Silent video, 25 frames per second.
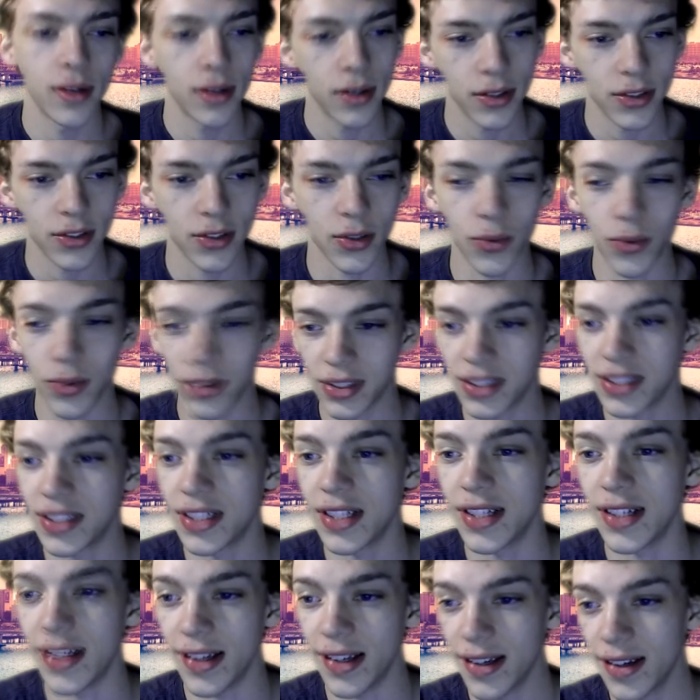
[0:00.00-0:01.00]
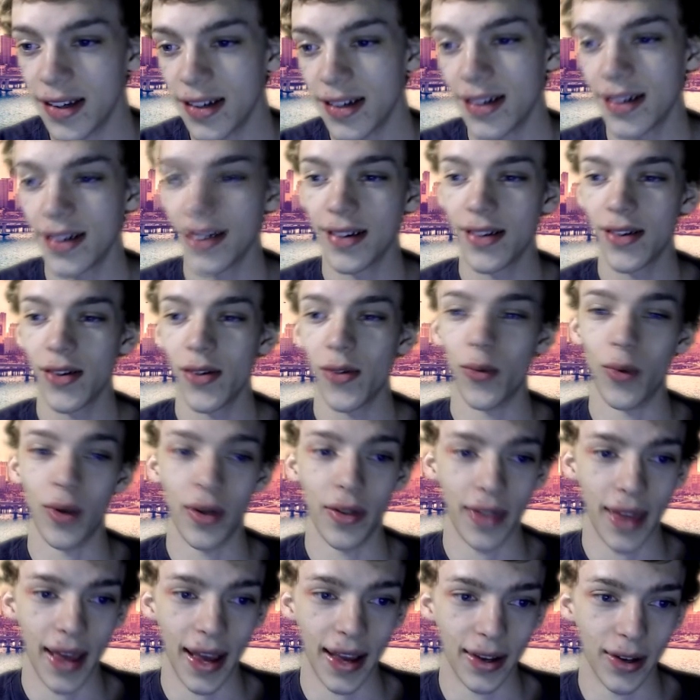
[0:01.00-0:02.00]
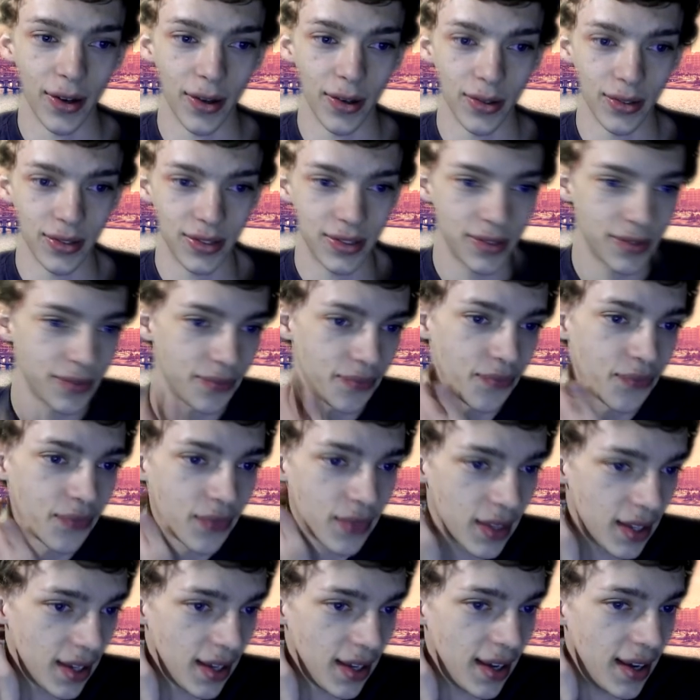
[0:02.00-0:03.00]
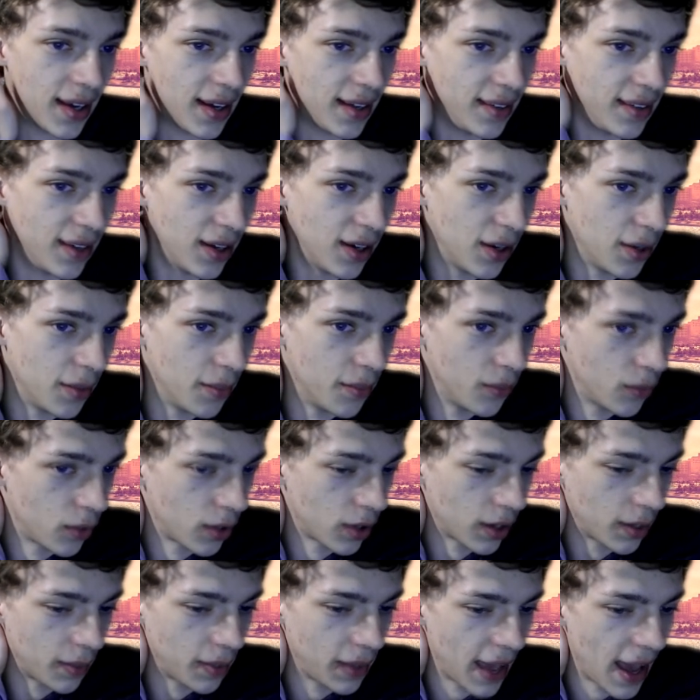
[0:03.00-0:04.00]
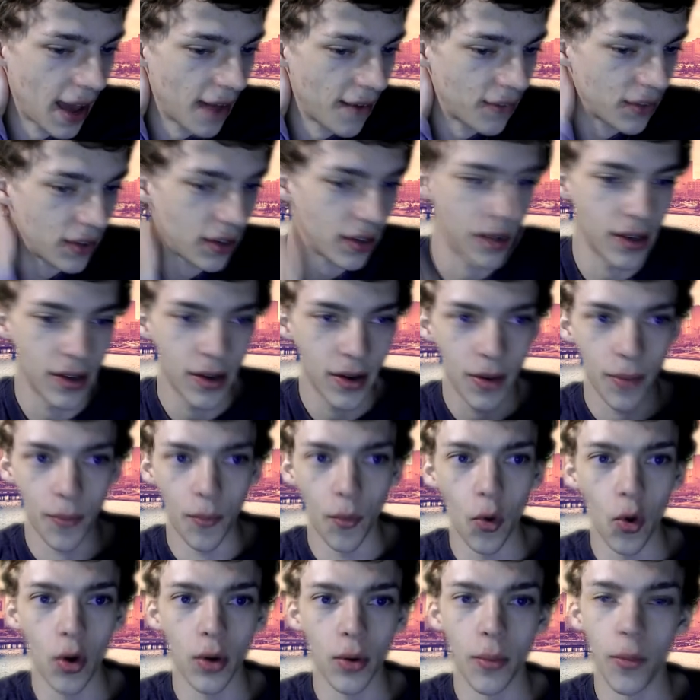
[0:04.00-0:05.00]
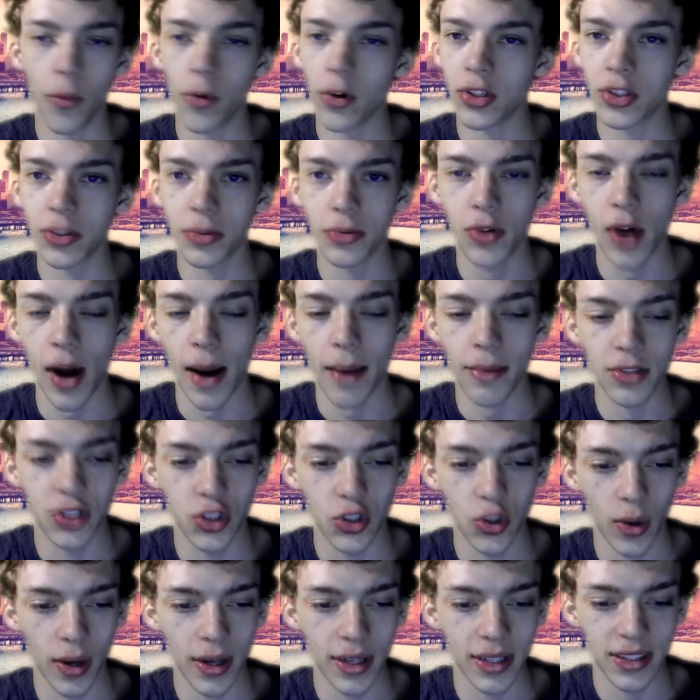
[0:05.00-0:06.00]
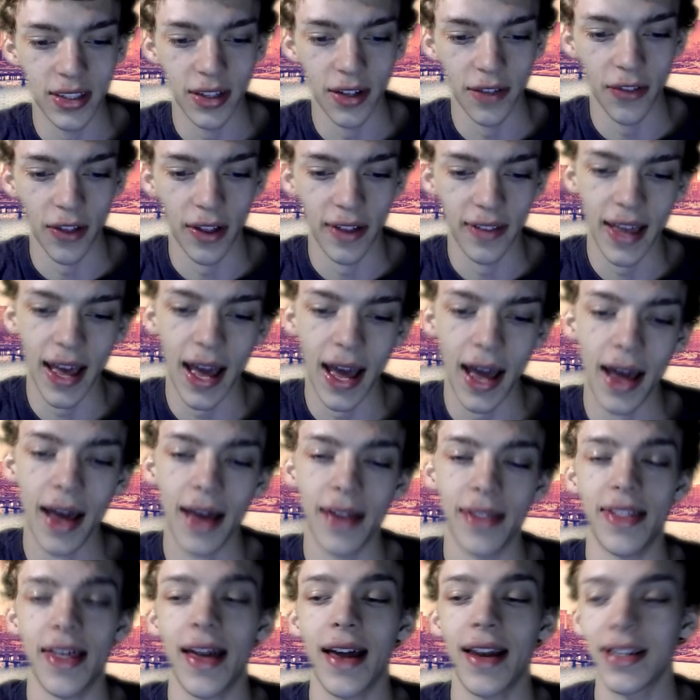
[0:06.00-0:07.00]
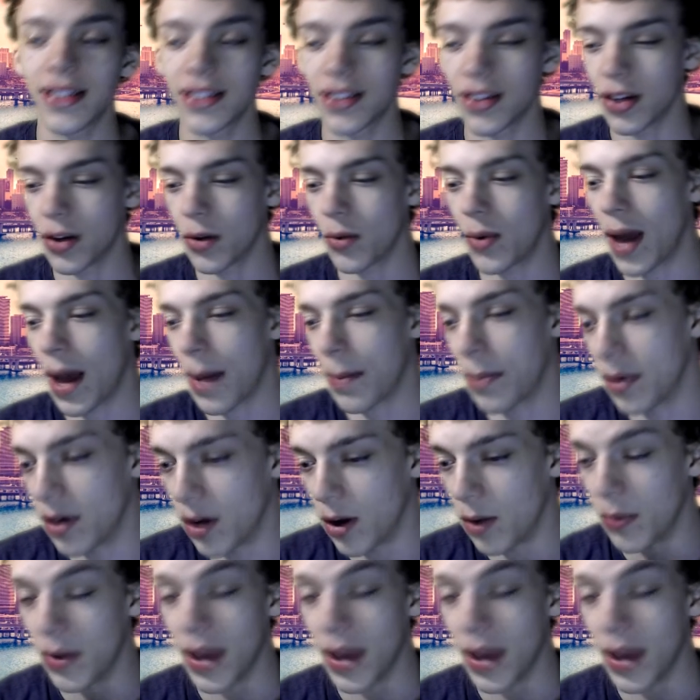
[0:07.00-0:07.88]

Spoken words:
So we'll see where that goes. And we're going to be having more subscribers join and stuff like that. That is going to wrap it up.